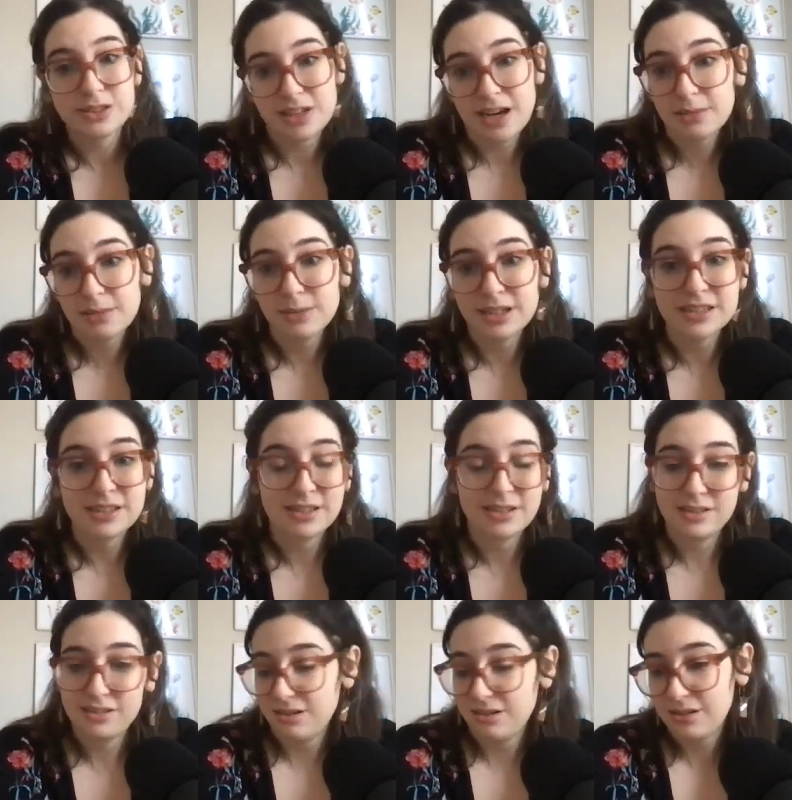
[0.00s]
our tablets,
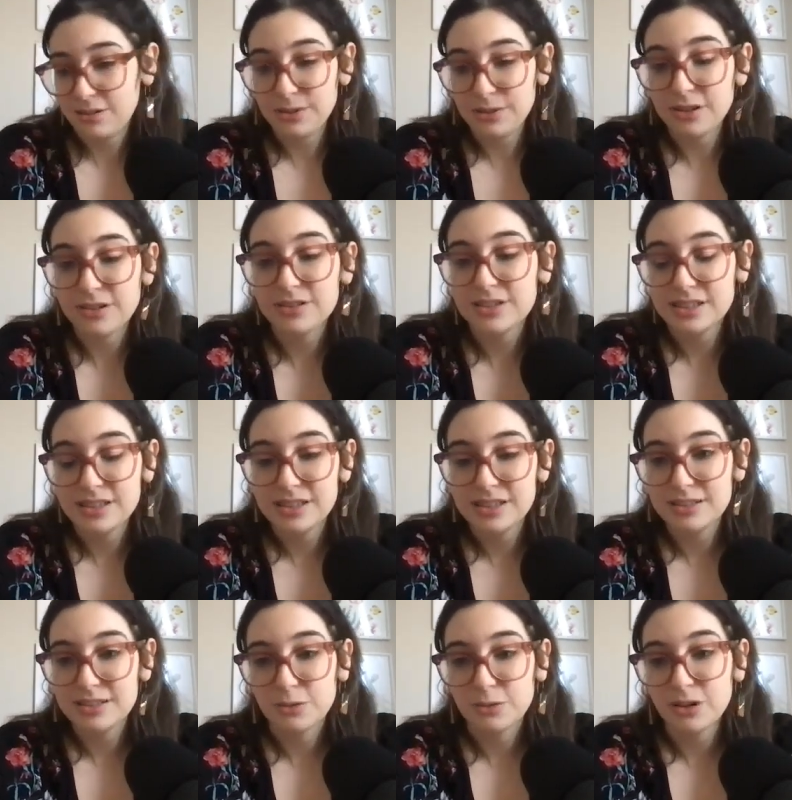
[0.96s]
our computers.
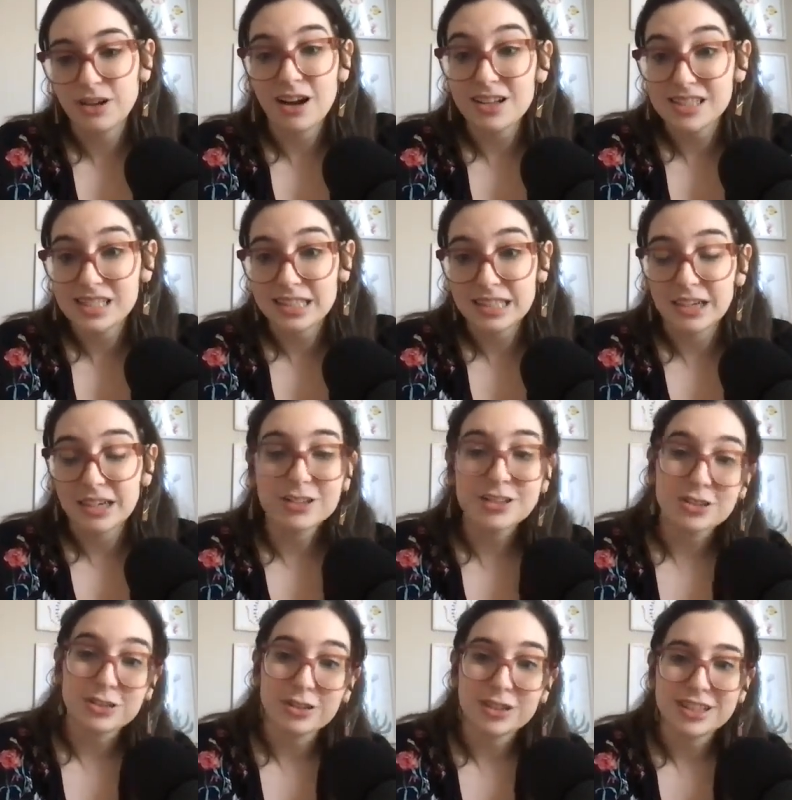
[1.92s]
It's, we're constantly on
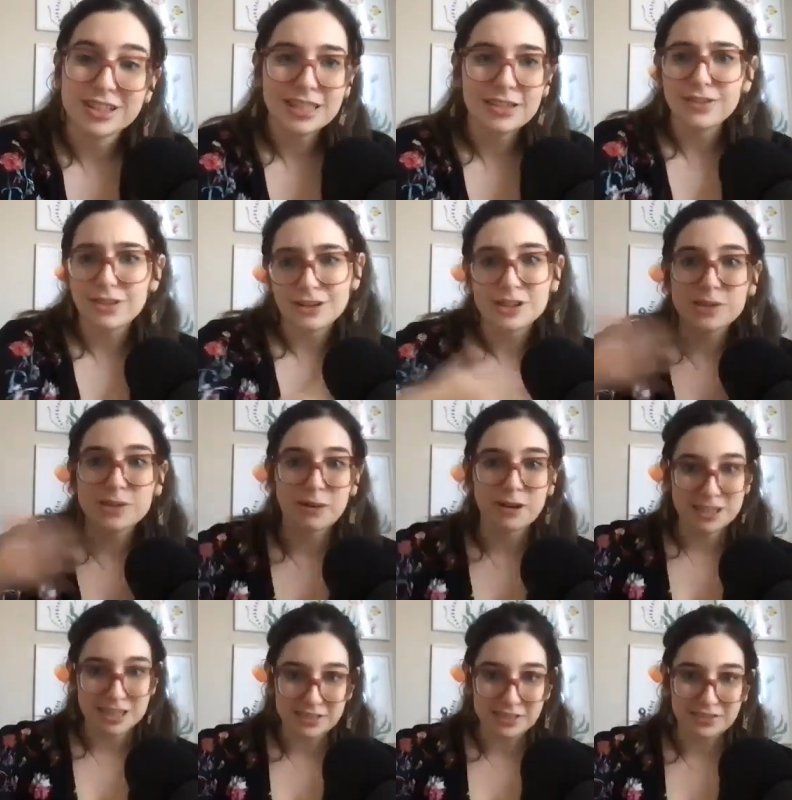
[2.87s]
screens, even our
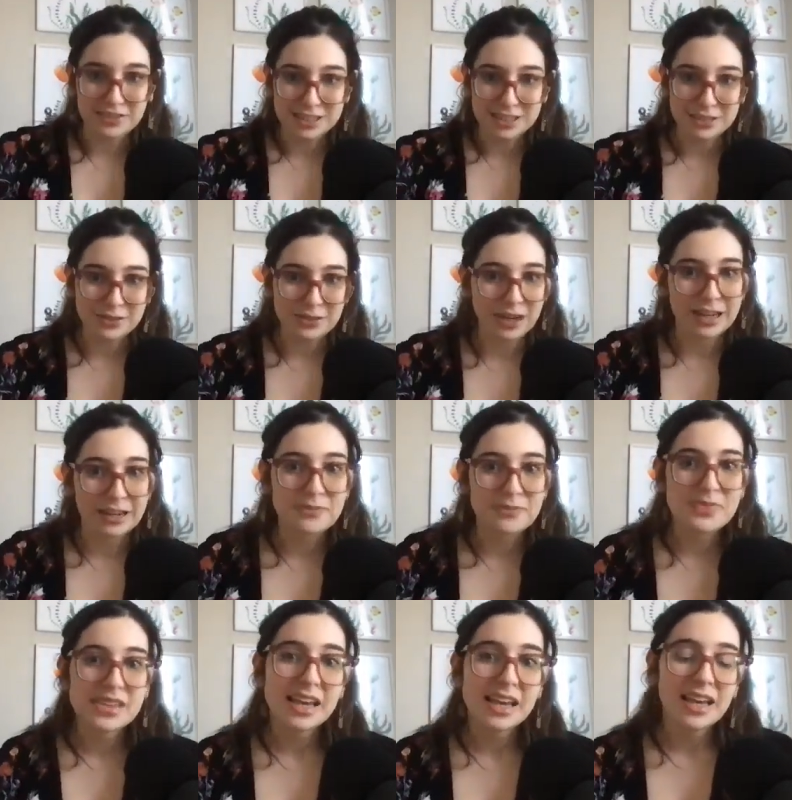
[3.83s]
smart TVs, right?
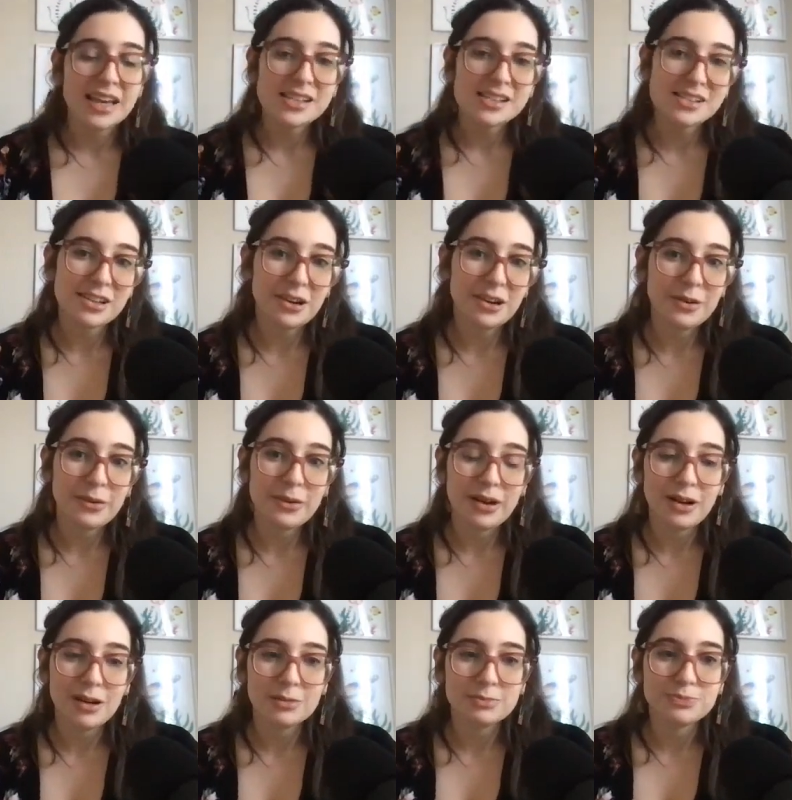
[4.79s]
So
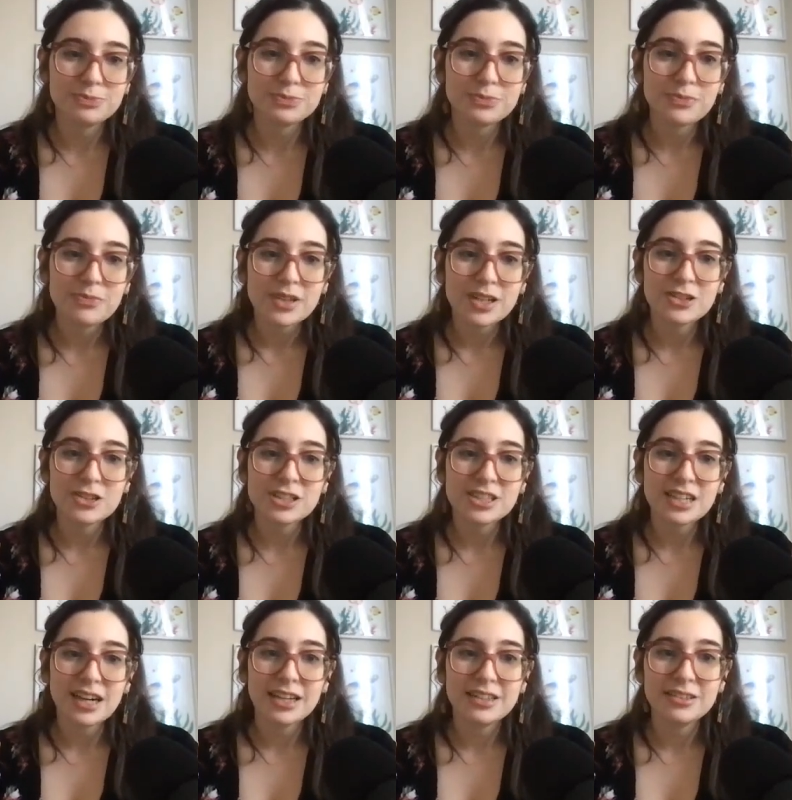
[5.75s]
um, just
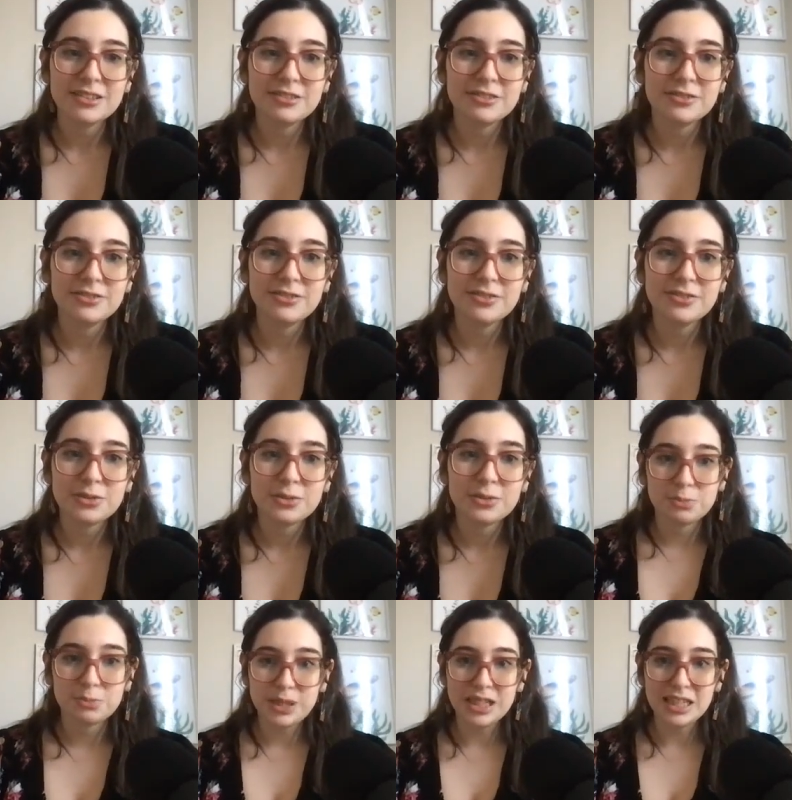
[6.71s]
kind of
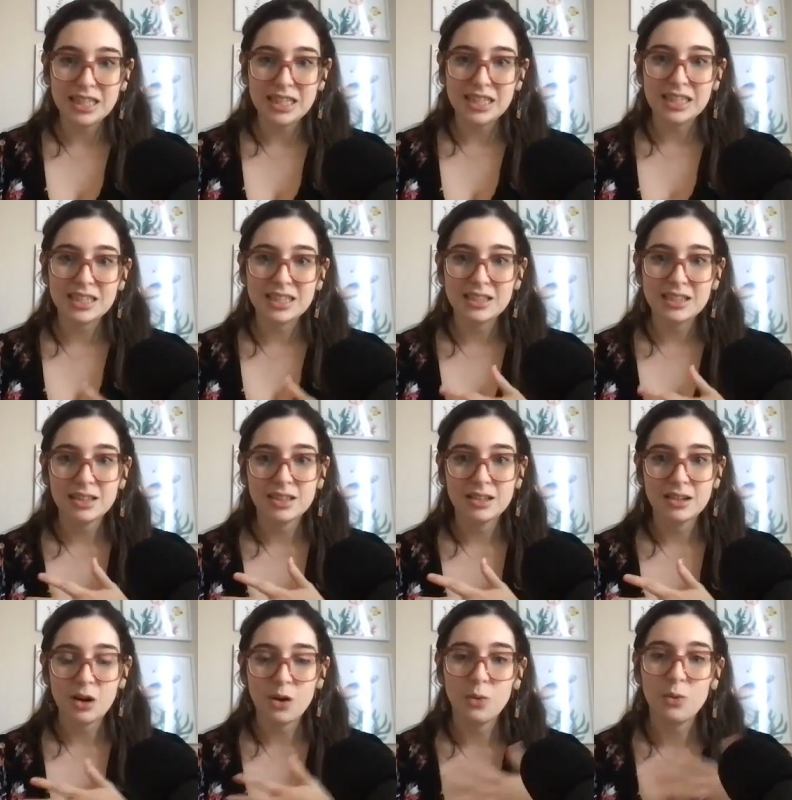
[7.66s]
being
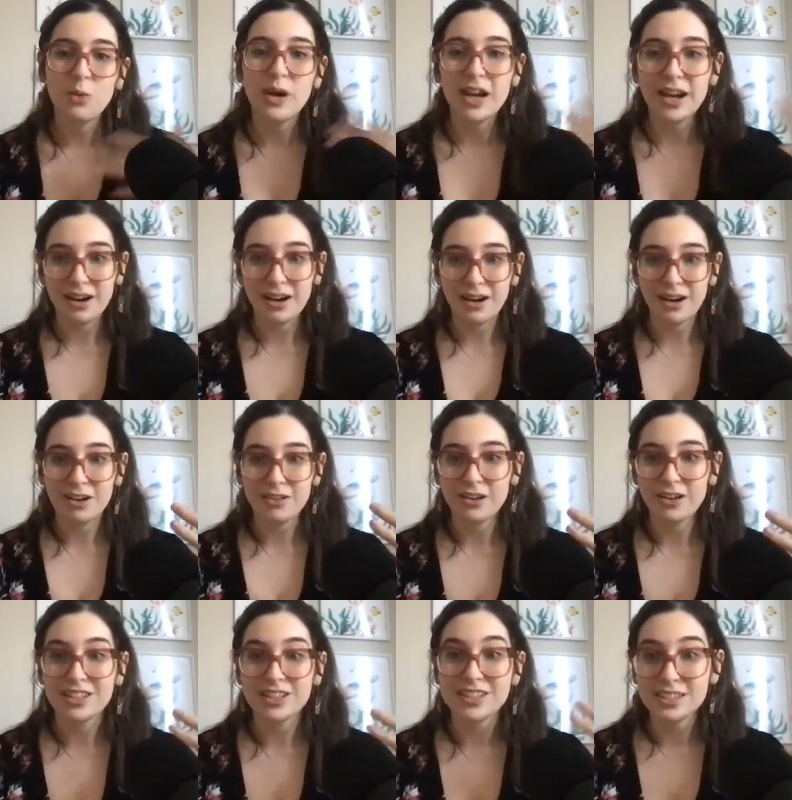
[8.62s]
aware of
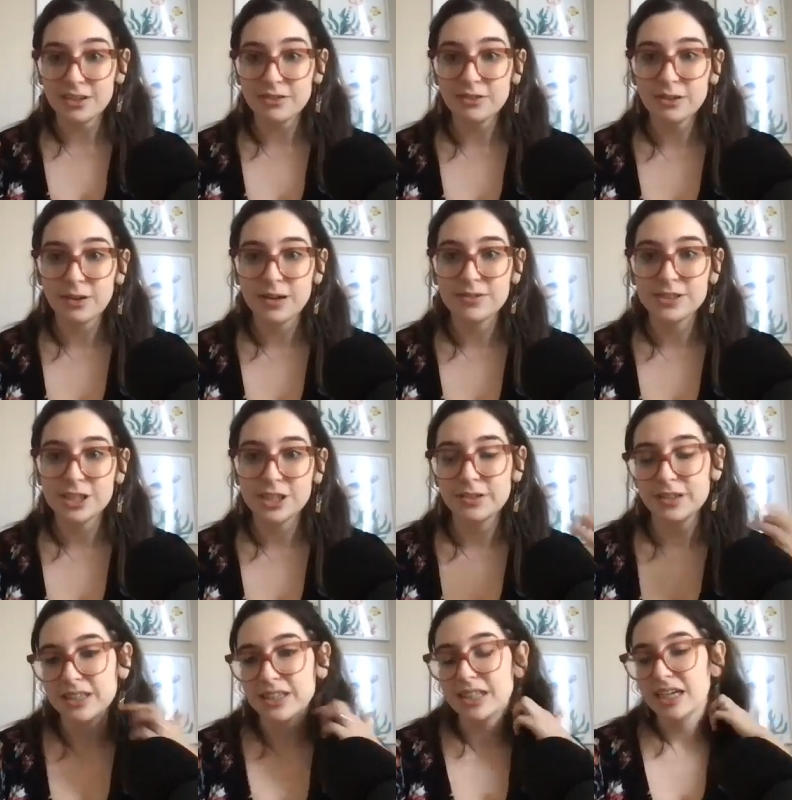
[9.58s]
all the stuff around you
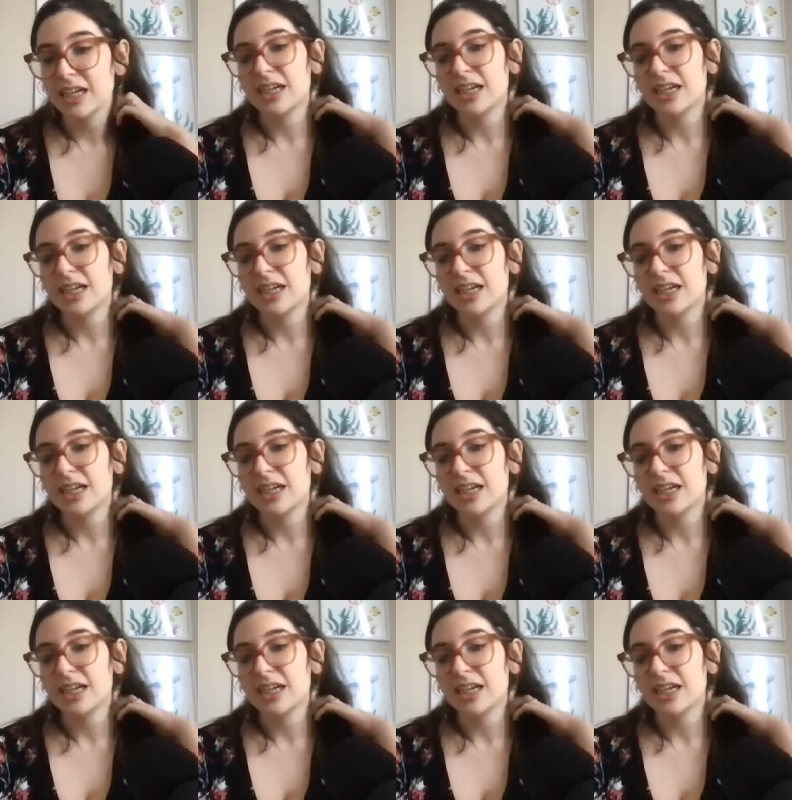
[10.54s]
and,